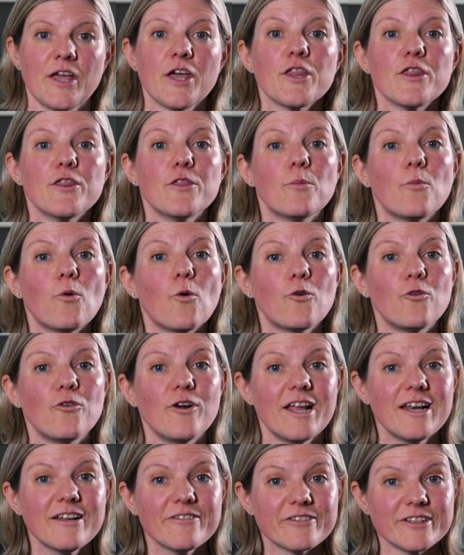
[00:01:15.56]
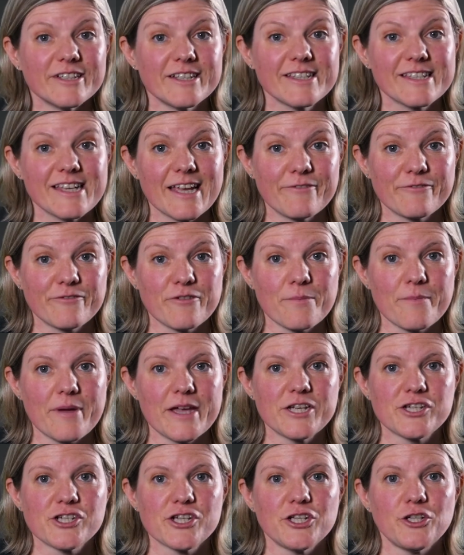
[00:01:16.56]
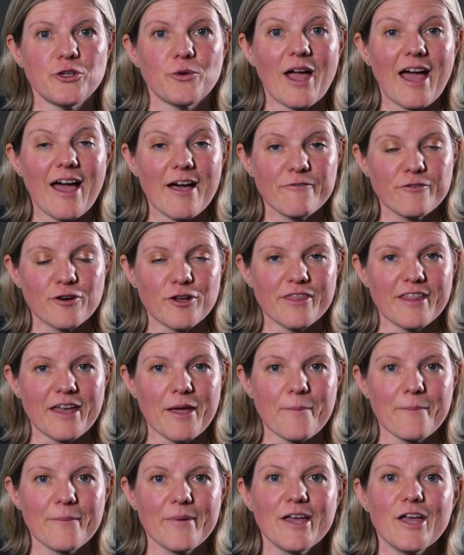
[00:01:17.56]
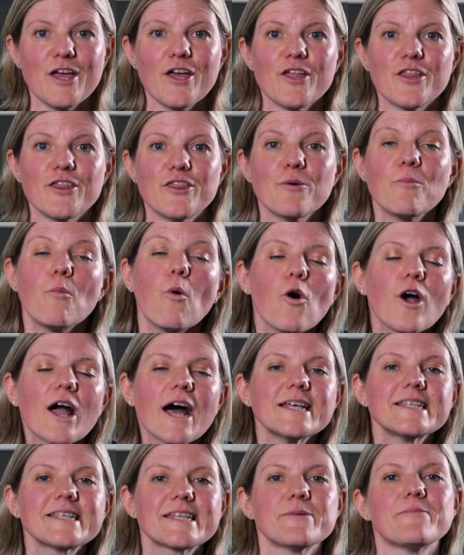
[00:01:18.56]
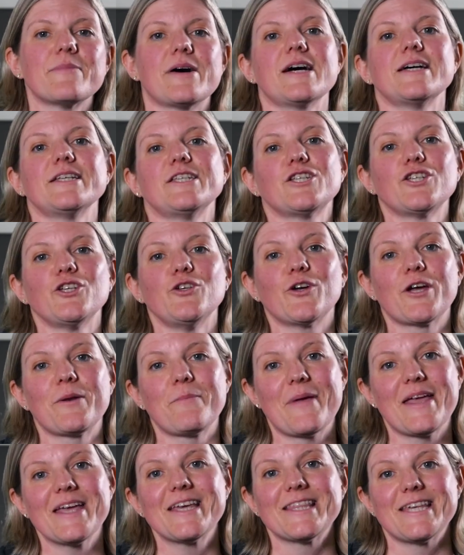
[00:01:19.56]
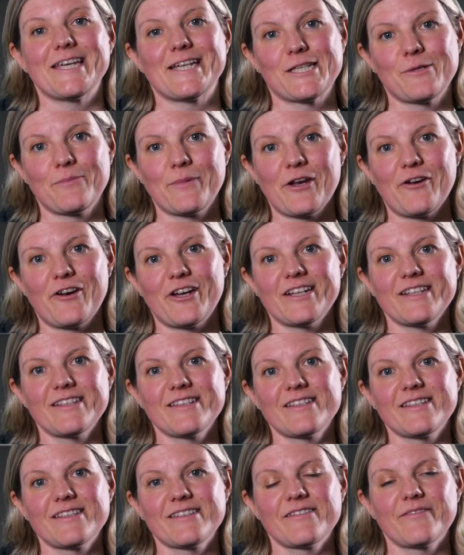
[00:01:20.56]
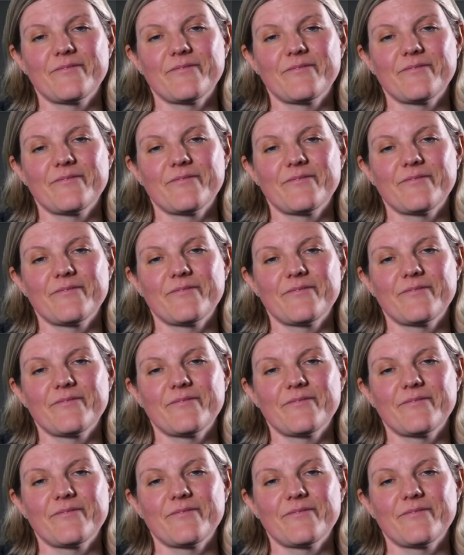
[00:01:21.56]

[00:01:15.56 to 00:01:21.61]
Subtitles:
The more relevant information you have on them, the more customized you can make the experience.